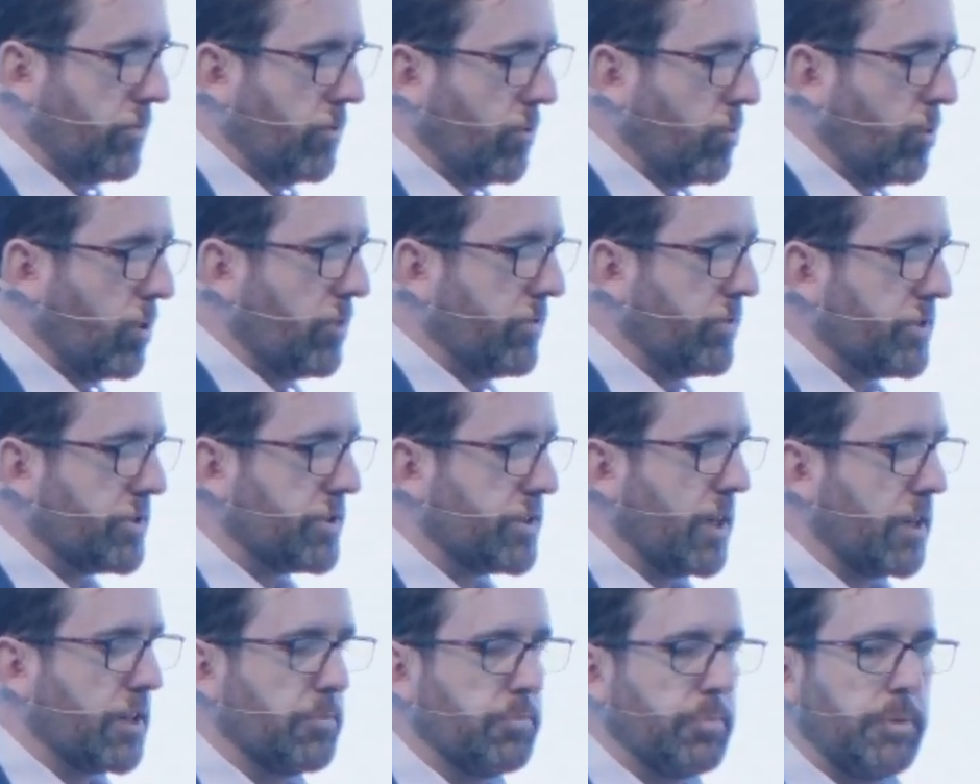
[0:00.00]
All of a
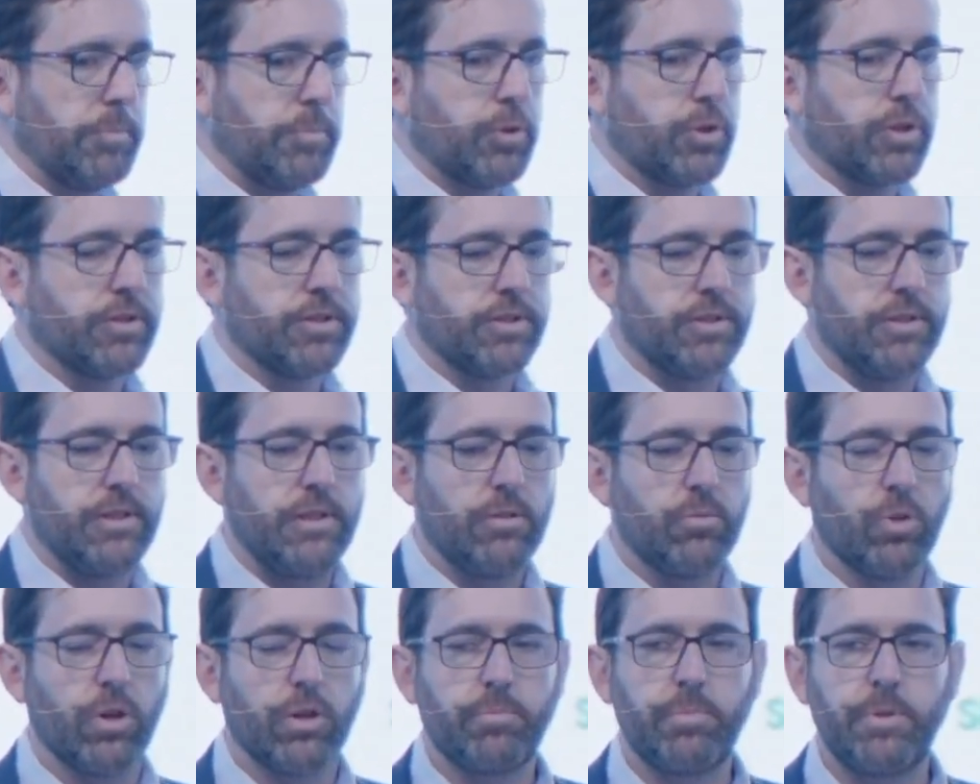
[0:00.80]
sudden people can
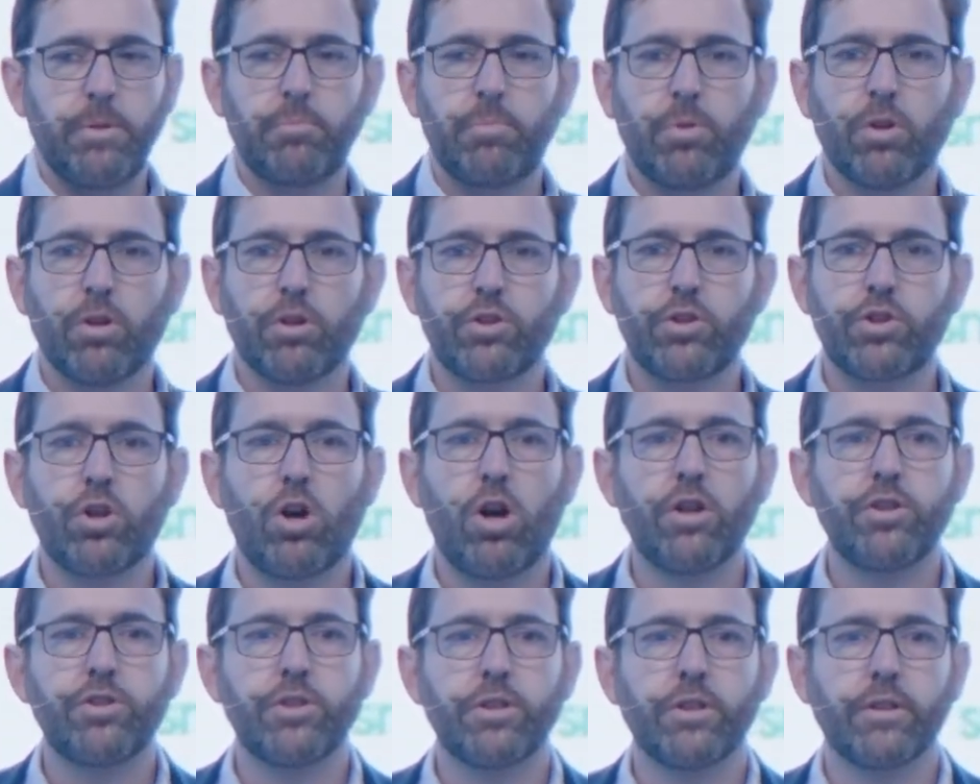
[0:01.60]
see what people are
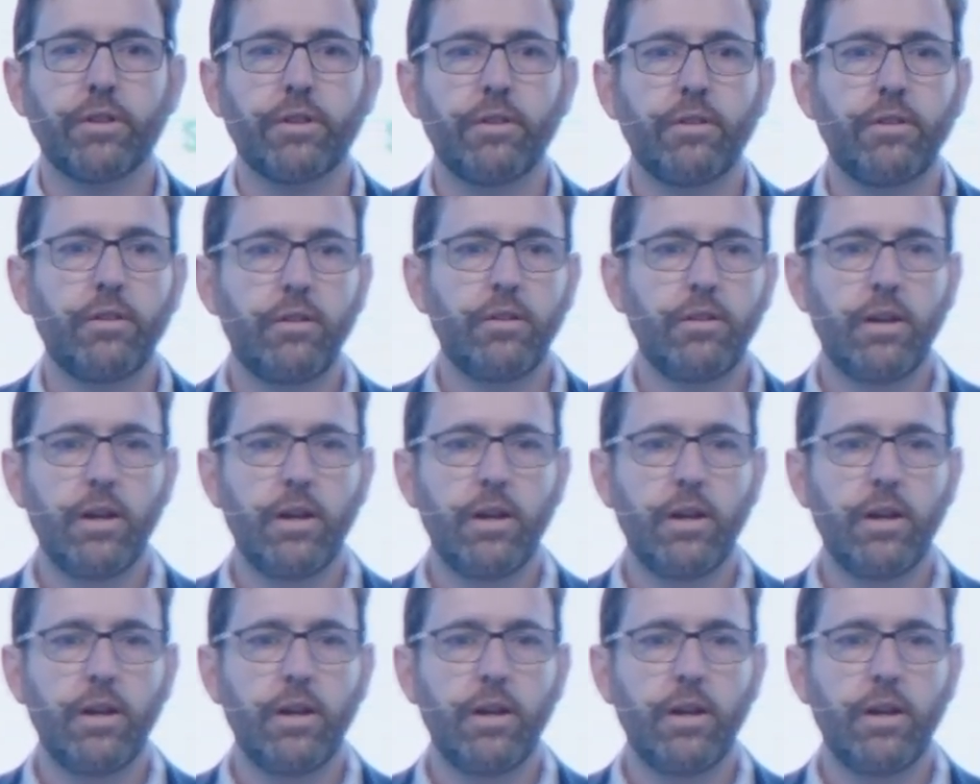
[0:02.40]
charging.